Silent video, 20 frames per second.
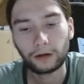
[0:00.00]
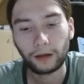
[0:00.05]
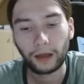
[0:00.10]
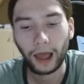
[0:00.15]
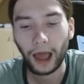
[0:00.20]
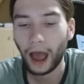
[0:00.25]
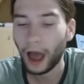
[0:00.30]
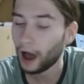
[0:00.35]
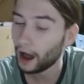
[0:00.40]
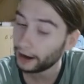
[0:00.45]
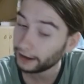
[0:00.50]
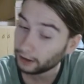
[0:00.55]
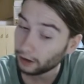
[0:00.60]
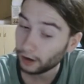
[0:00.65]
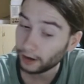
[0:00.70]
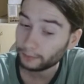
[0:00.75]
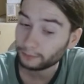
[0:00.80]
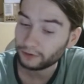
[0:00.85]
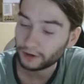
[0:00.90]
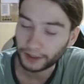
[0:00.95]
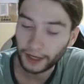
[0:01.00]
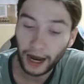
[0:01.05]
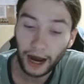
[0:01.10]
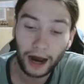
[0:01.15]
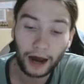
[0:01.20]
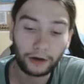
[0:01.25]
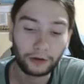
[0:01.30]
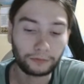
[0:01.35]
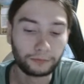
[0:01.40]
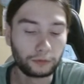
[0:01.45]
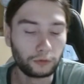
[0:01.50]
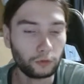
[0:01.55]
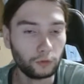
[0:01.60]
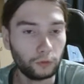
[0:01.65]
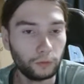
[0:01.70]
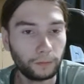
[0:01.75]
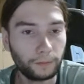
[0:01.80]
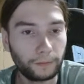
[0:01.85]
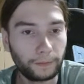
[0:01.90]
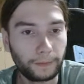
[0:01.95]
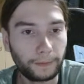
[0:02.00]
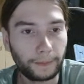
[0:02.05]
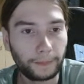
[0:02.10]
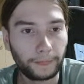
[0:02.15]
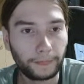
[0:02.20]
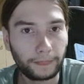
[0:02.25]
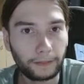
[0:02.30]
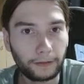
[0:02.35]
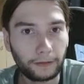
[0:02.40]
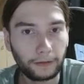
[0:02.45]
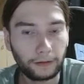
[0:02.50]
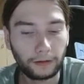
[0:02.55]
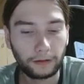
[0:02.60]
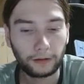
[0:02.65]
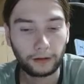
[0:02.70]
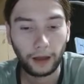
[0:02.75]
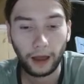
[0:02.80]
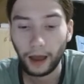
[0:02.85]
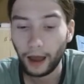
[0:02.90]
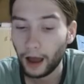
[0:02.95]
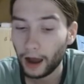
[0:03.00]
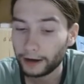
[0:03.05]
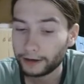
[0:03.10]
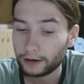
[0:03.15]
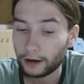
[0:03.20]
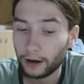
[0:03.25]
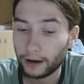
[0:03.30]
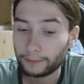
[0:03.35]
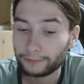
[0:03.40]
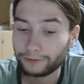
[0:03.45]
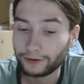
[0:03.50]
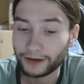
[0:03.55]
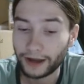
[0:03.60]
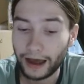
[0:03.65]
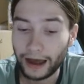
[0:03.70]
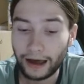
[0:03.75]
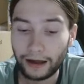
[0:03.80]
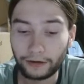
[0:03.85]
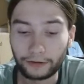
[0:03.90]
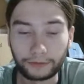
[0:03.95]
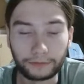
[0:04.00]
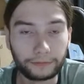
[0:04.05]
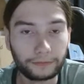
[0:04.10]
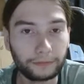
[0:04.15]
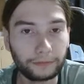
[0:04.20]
I call him Van Halen, bro. I call him Van Halen.